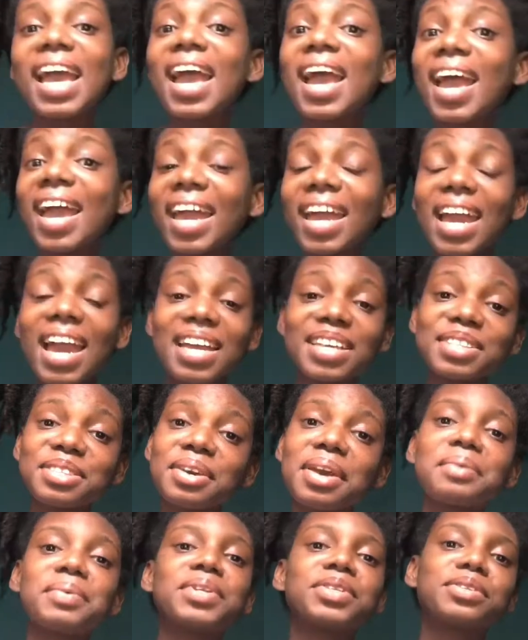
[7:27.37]
Hey guys,
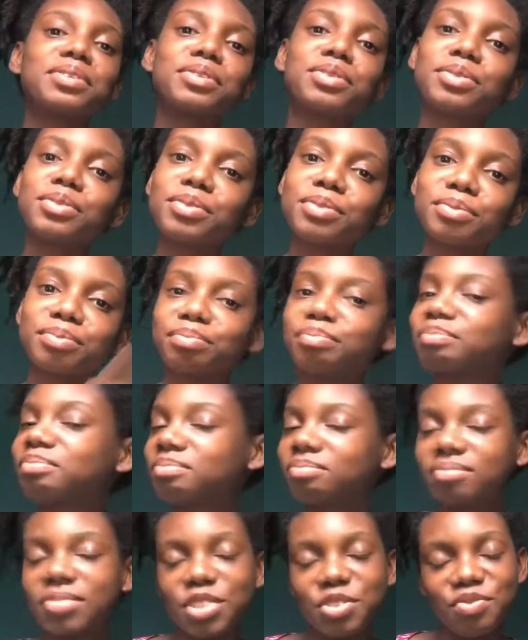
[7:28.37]
so I went to do
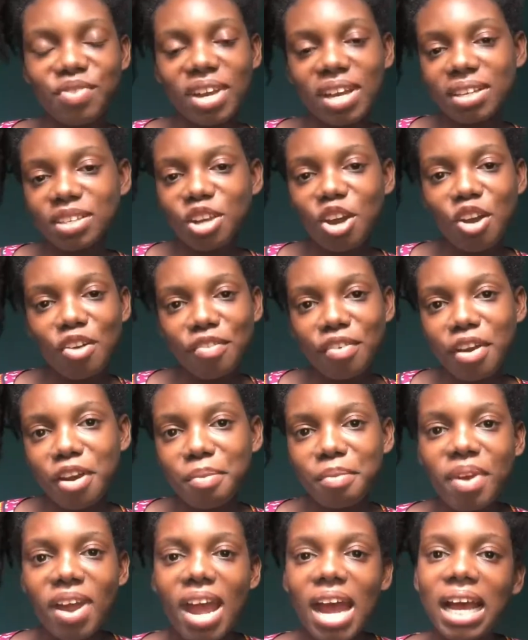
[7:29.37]
the rest off
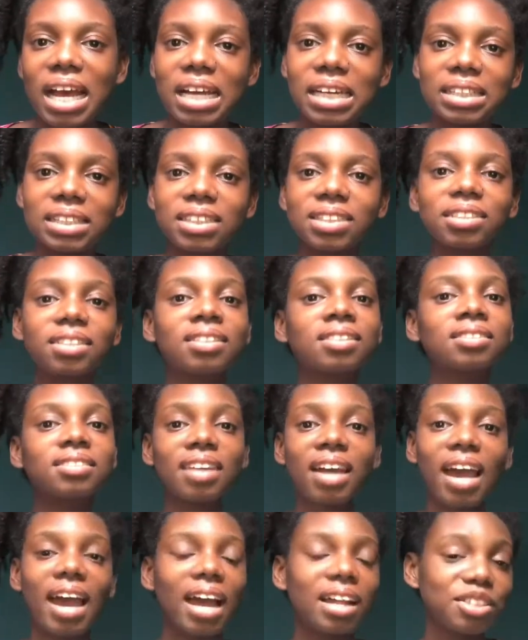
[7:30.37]
camera and
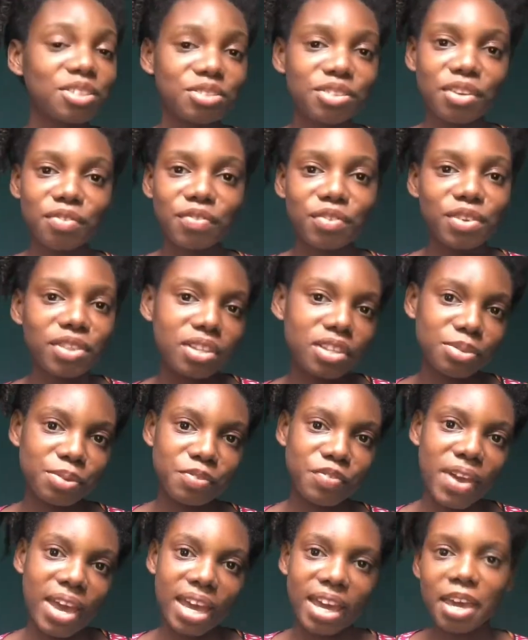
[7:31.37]
I had to do a few things
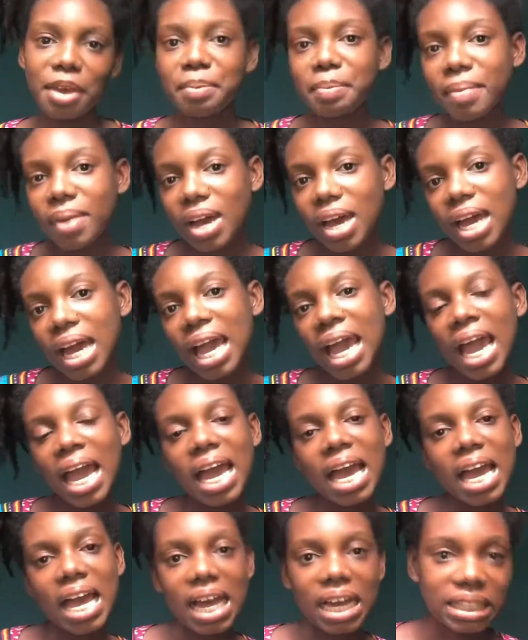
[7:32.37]
before I came back,
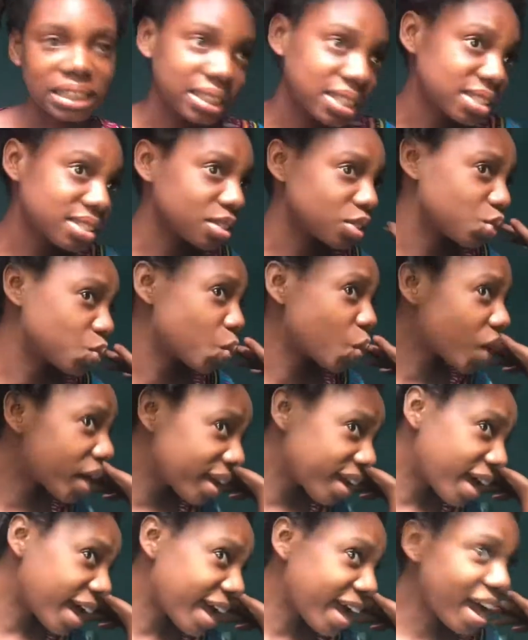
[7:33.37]
and this is
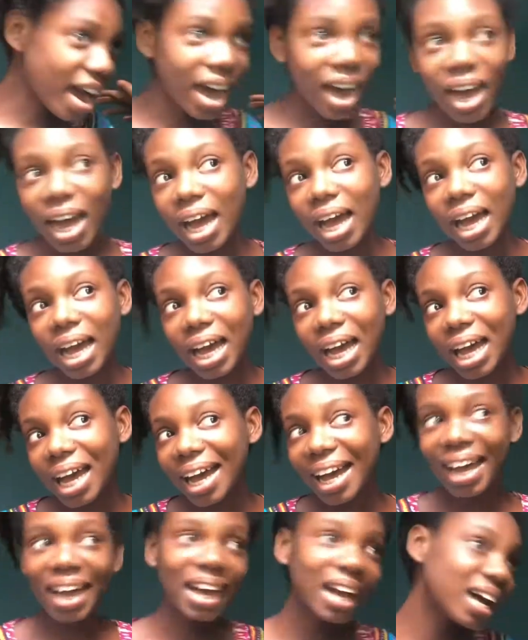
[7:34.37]
what I
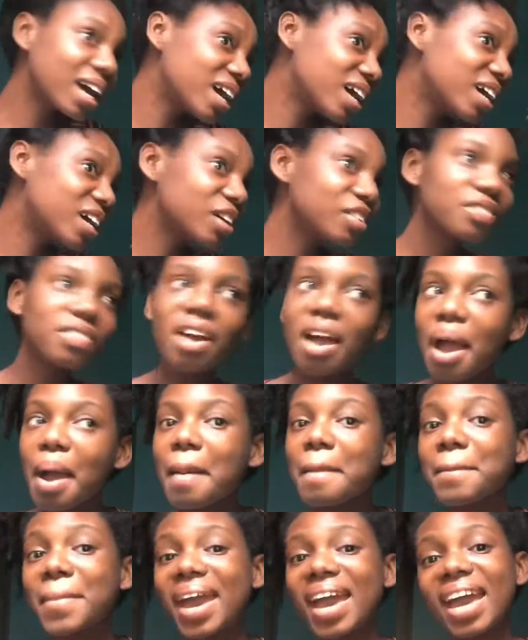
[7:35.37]
have.
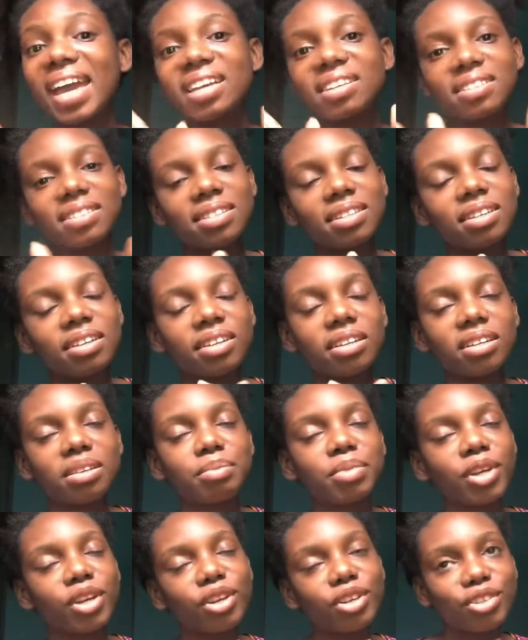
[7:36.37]
My hair is dirty
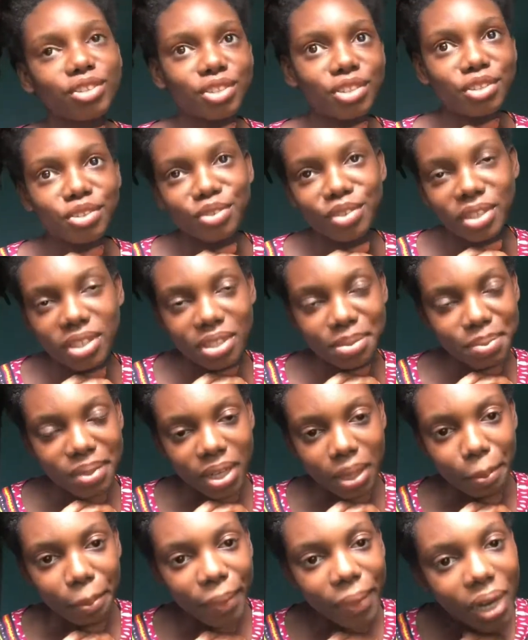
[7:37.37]
because, you know, it's
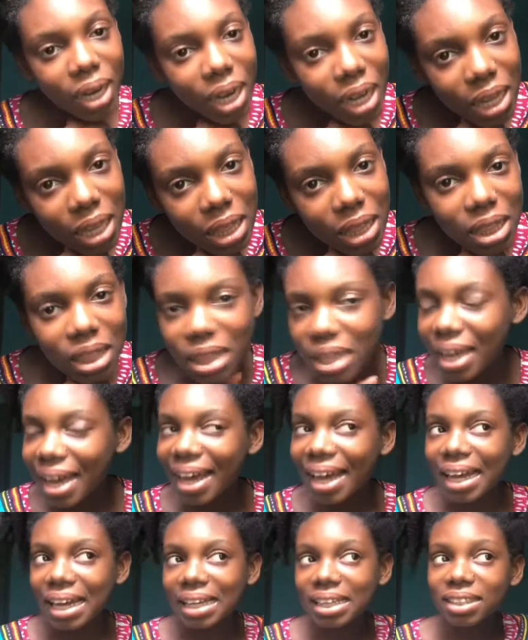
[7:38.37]
been a month
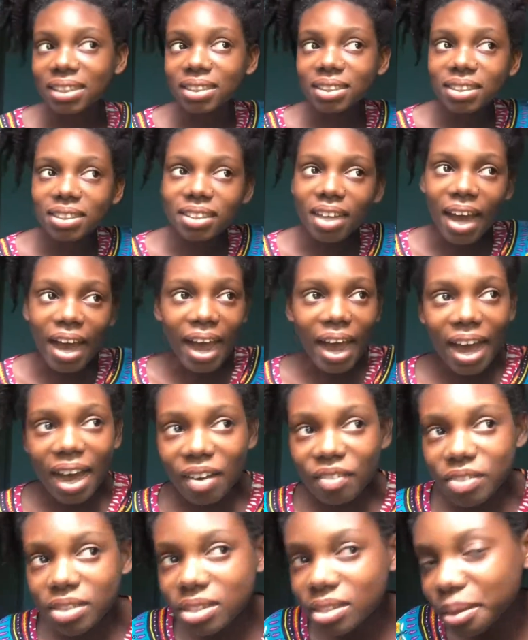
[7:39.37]
and I
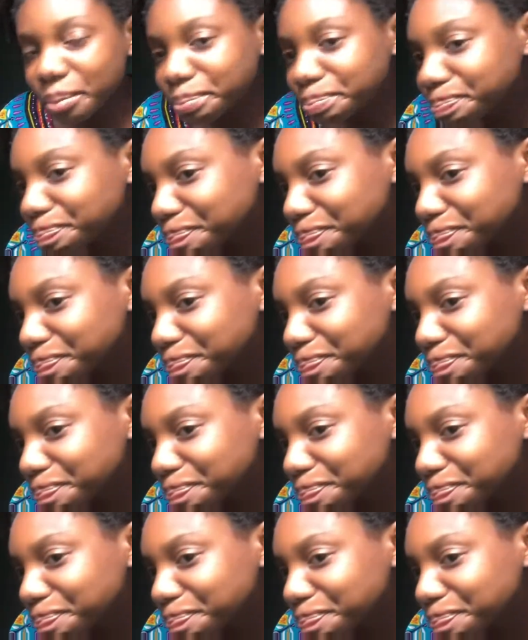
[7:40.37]
have some